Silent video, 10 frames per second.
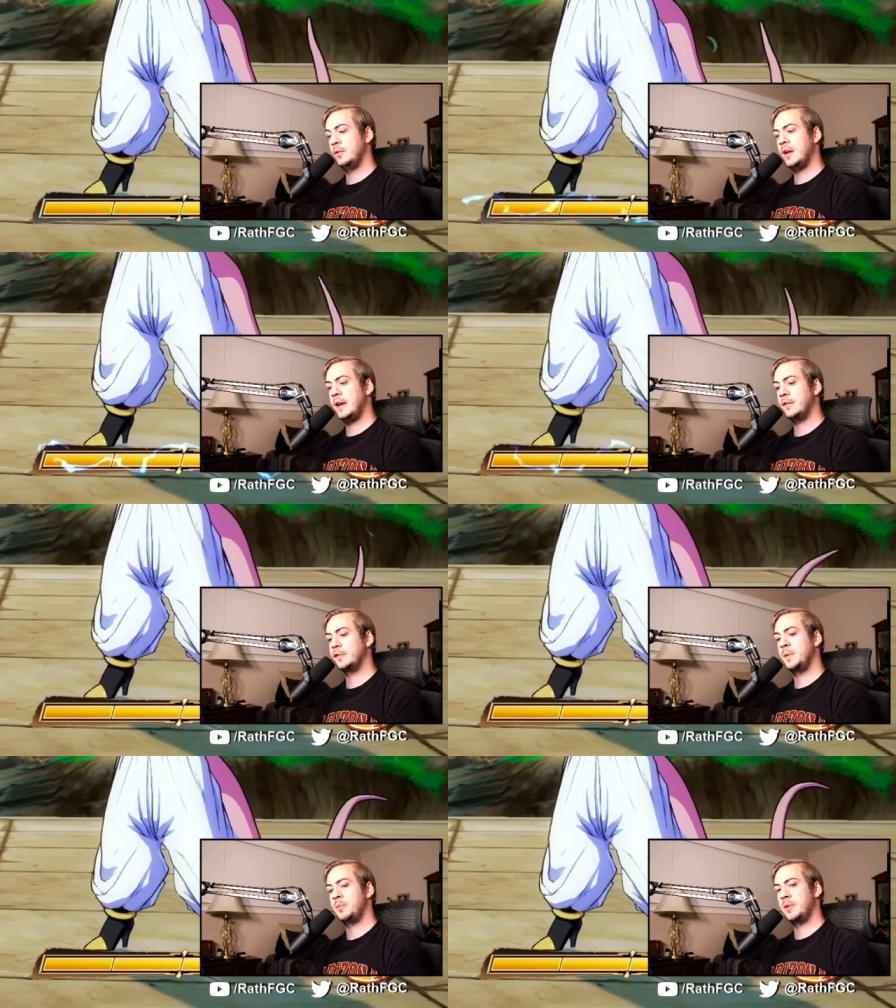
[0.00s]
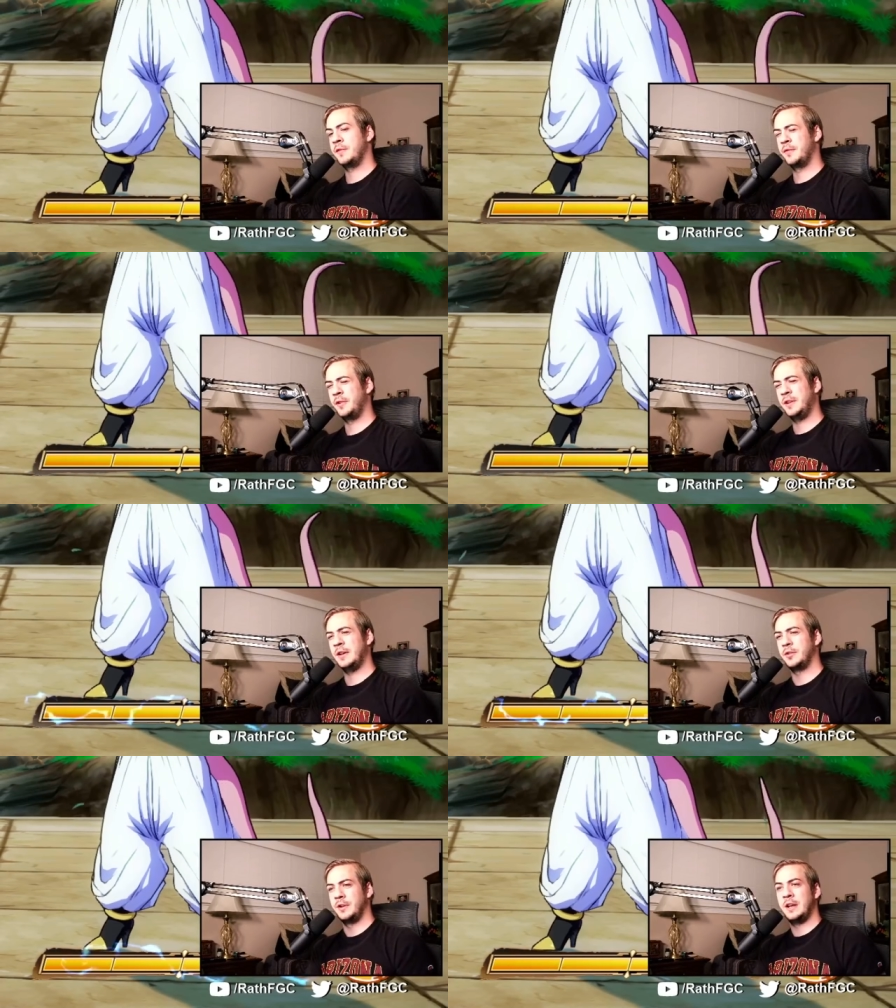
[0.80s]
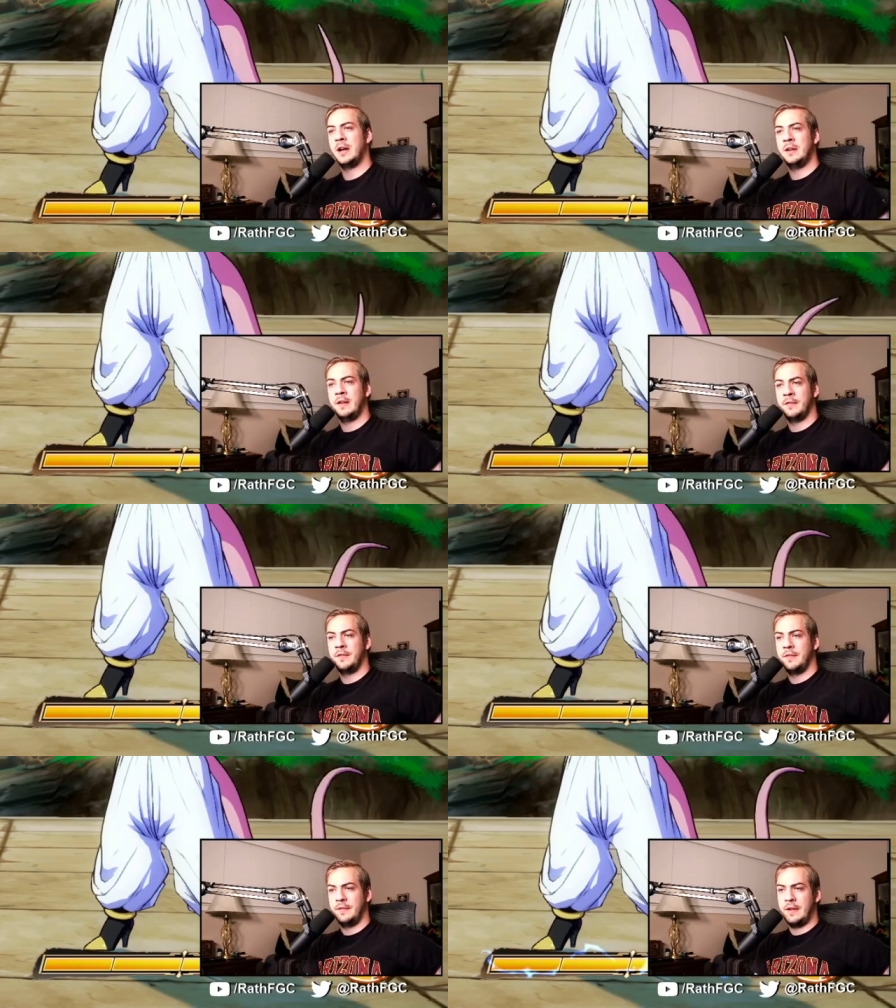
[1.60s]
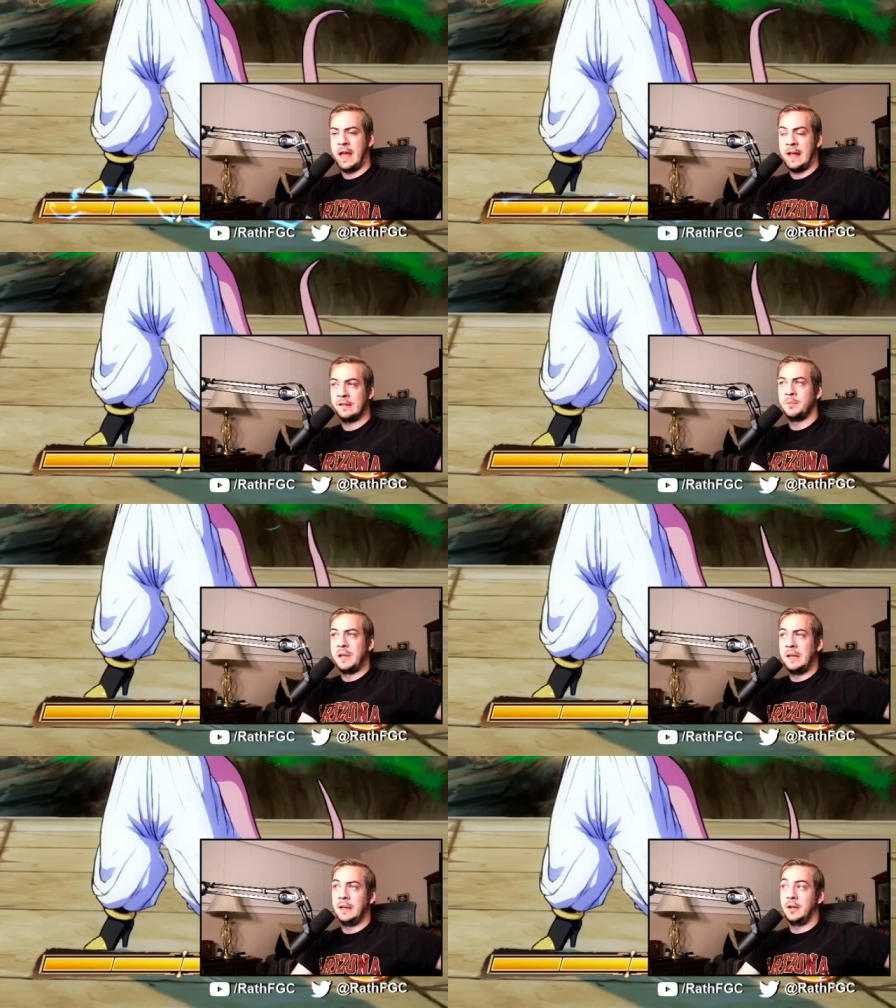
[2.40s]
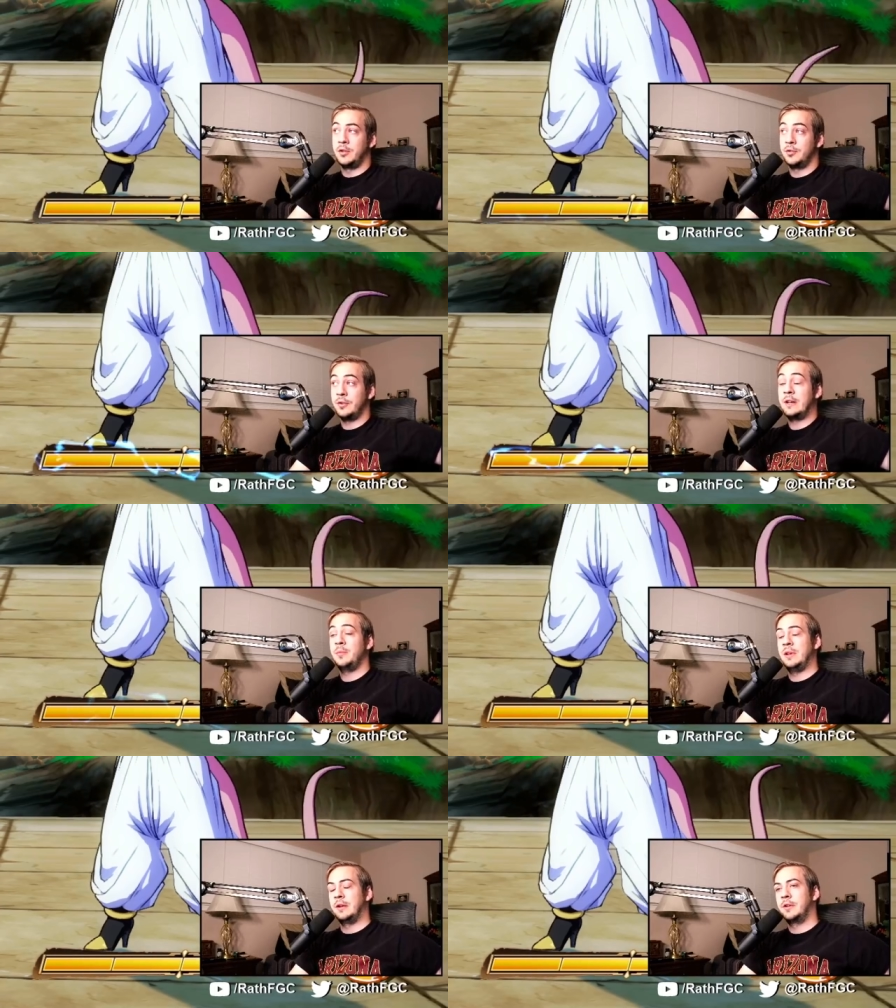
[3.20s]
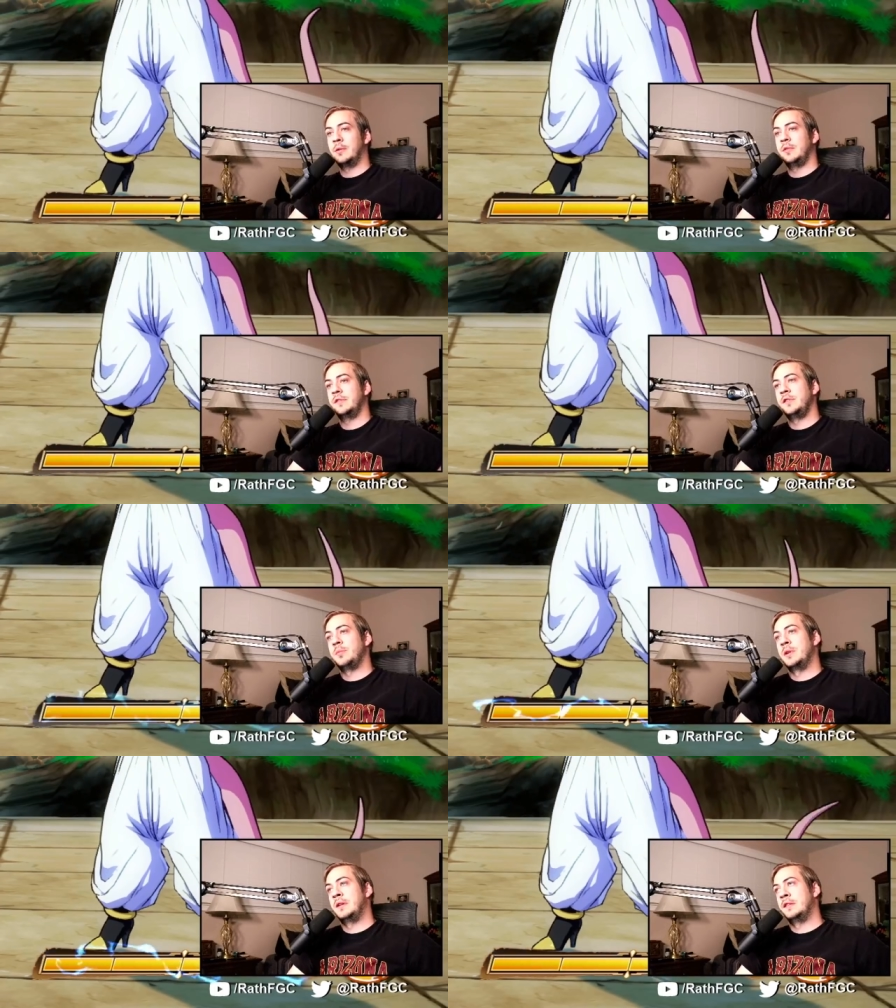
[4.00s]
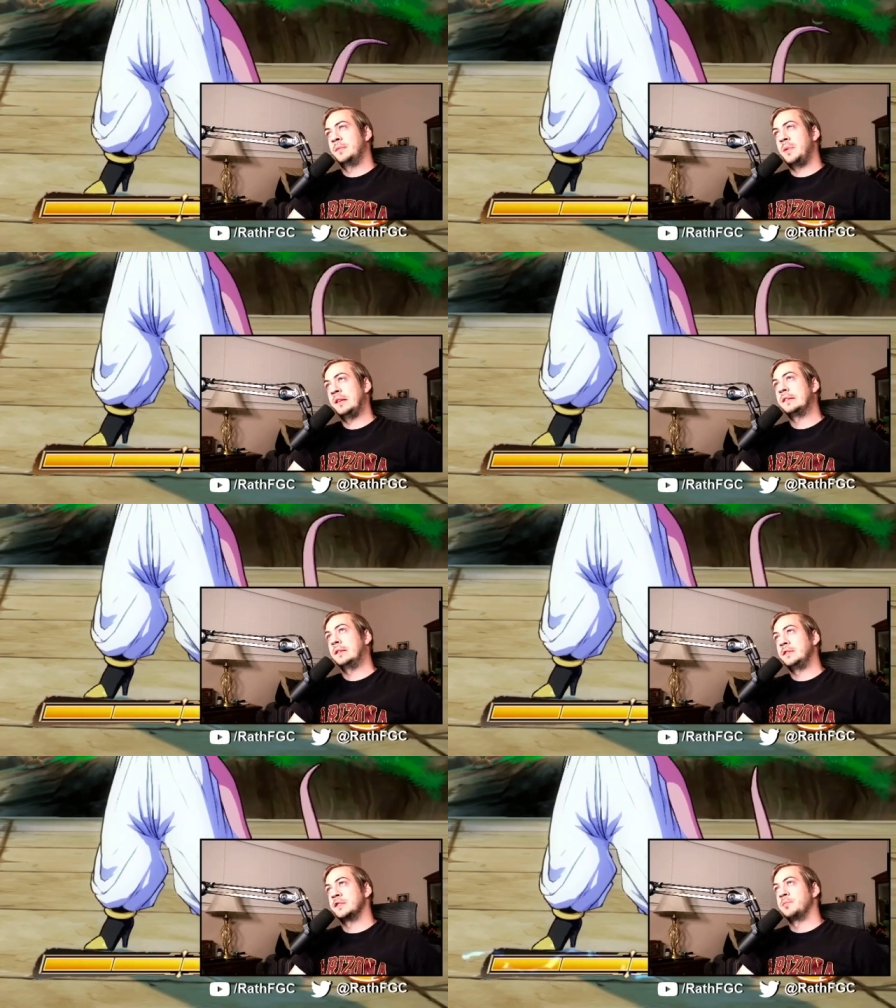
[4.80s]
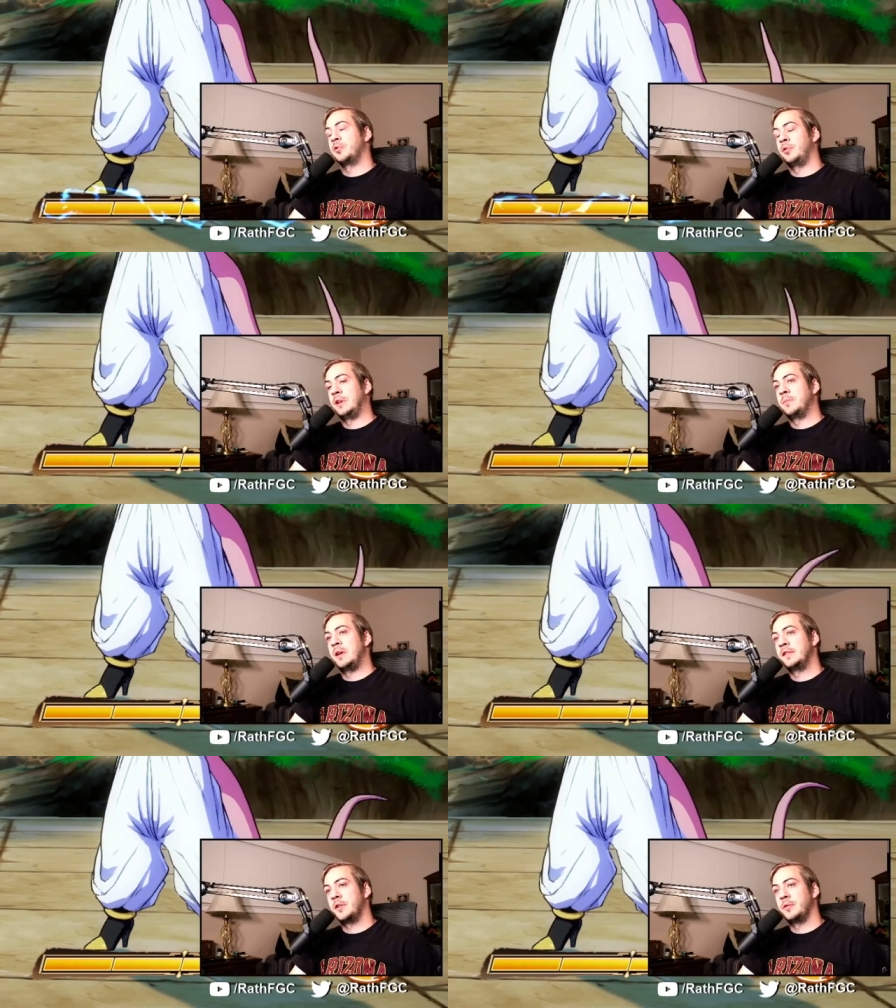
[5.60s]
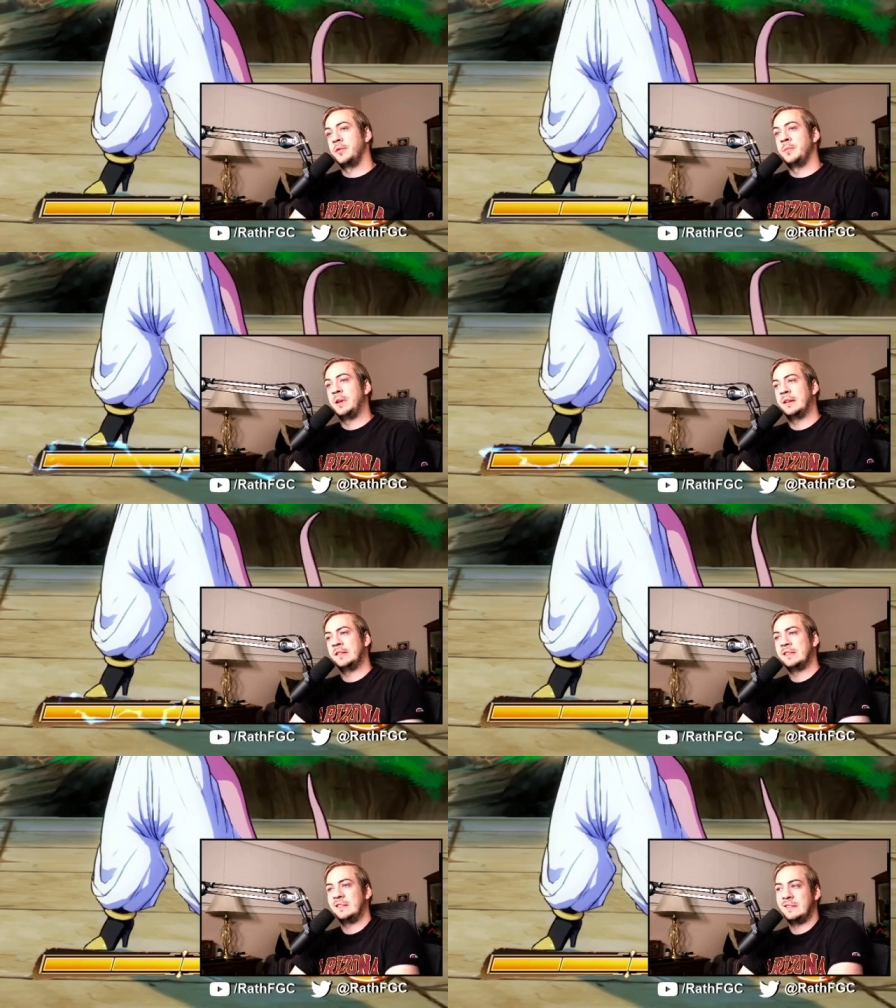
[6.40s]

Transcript: only anchors people have really agreed on have as being incredibly, incredibly stupid is basically just Broly and Base Goku because